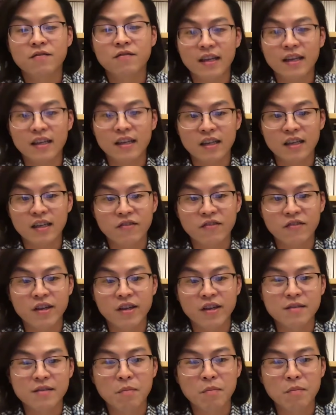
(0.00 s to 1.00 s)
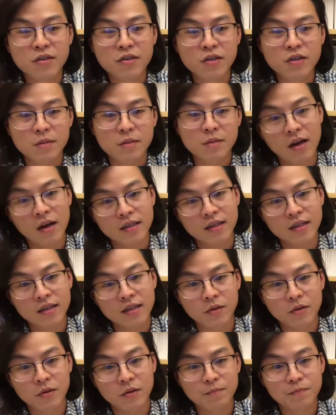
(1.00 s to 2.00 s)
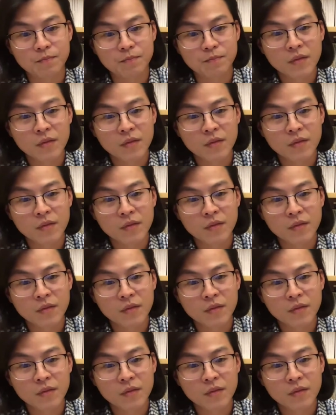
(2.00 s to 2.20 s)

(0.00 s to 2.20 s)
daily living as much as possible.